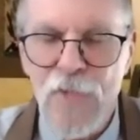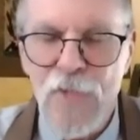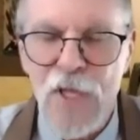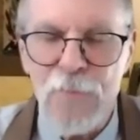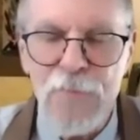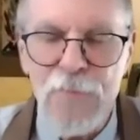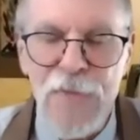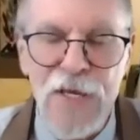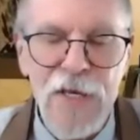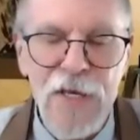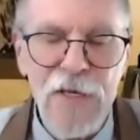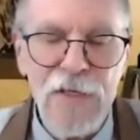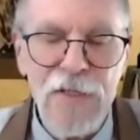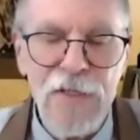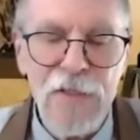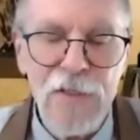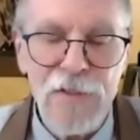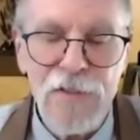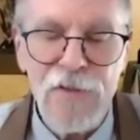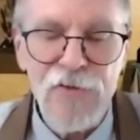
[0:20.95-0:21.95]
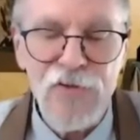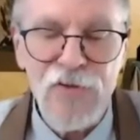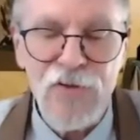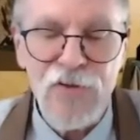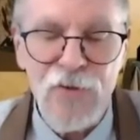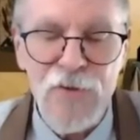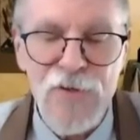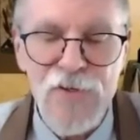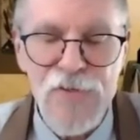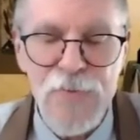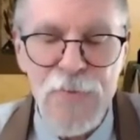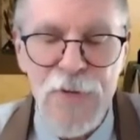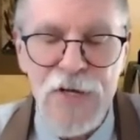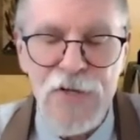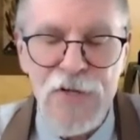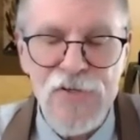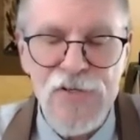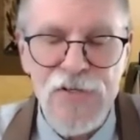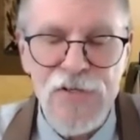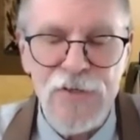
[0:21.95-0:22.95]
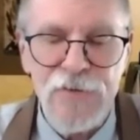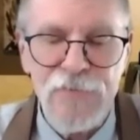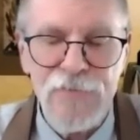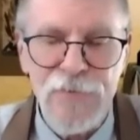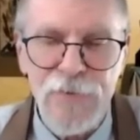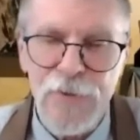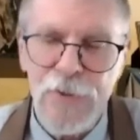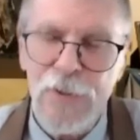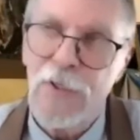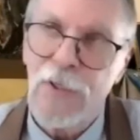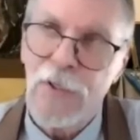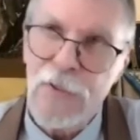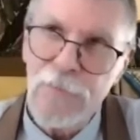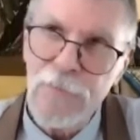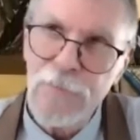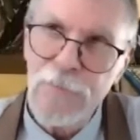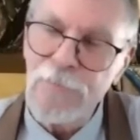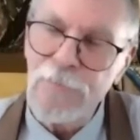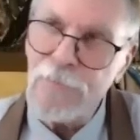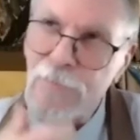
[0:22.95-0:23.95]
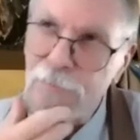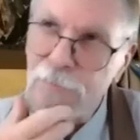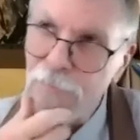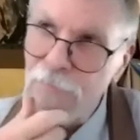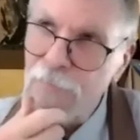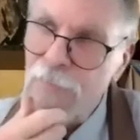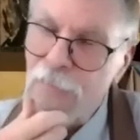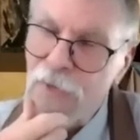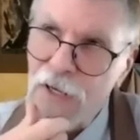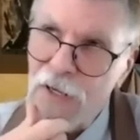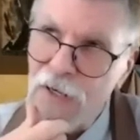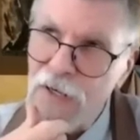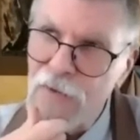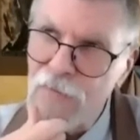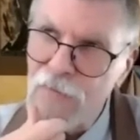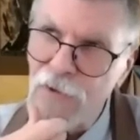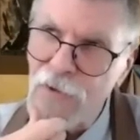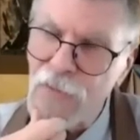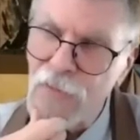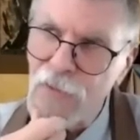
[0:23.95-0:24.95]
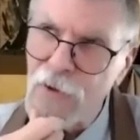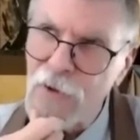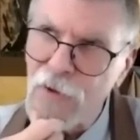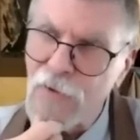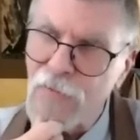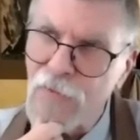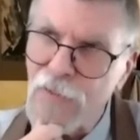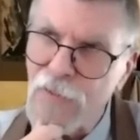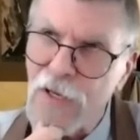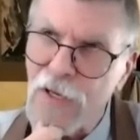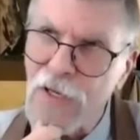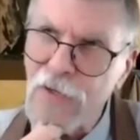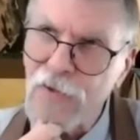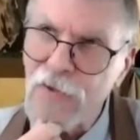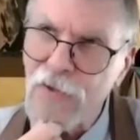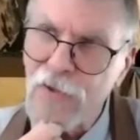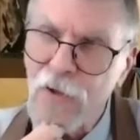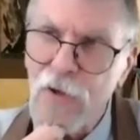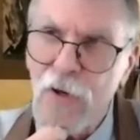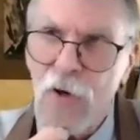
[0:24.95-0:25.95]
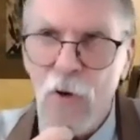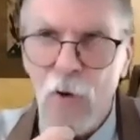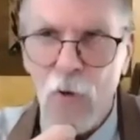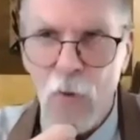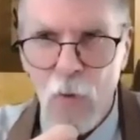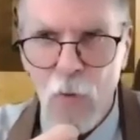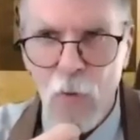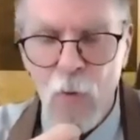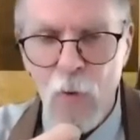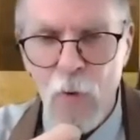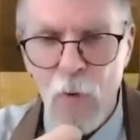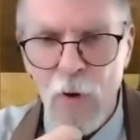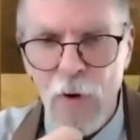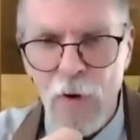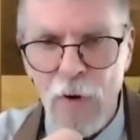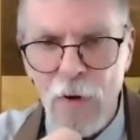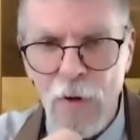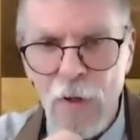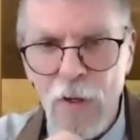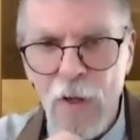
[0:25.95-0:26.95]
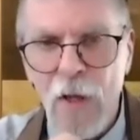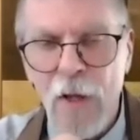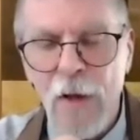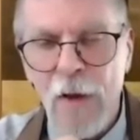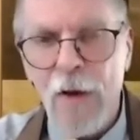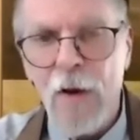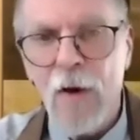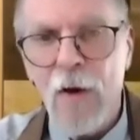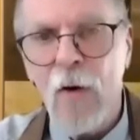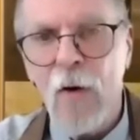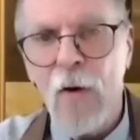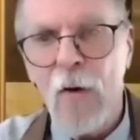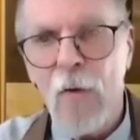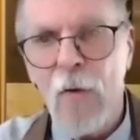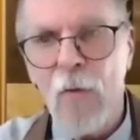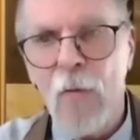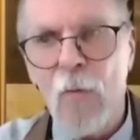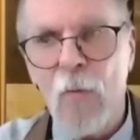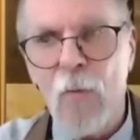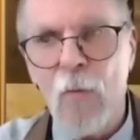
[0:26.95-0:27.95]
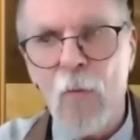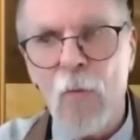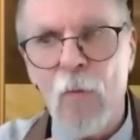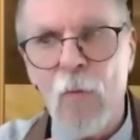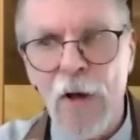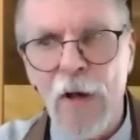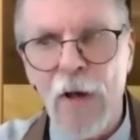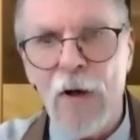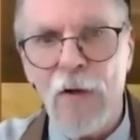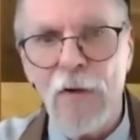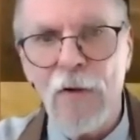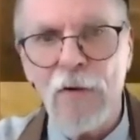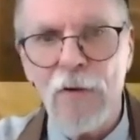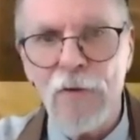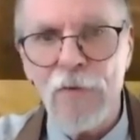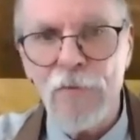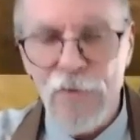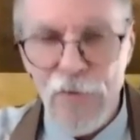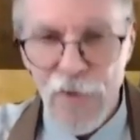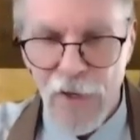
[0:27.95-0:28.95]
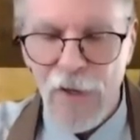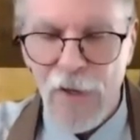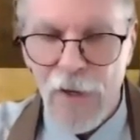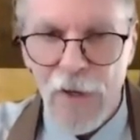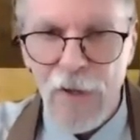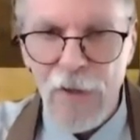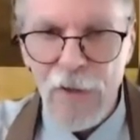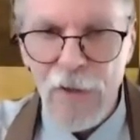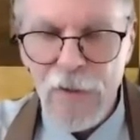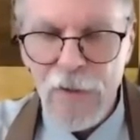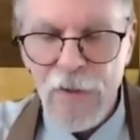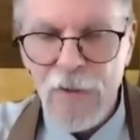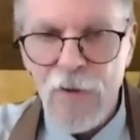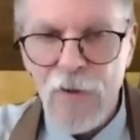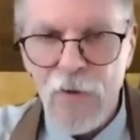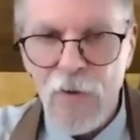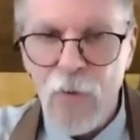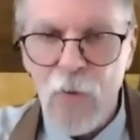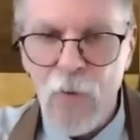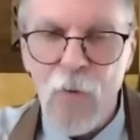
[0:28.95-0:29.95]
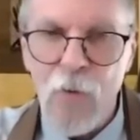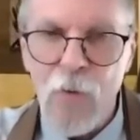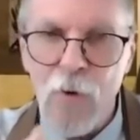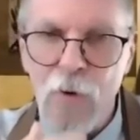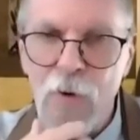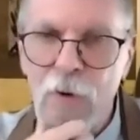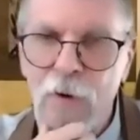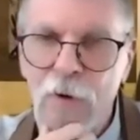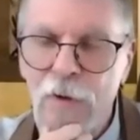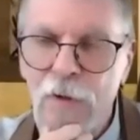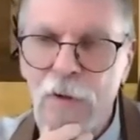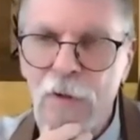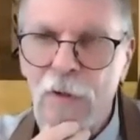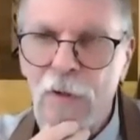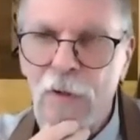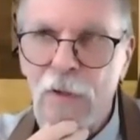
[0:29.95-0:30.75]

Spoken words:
That may elicit a response of, I never thought of that, or, well, duh, or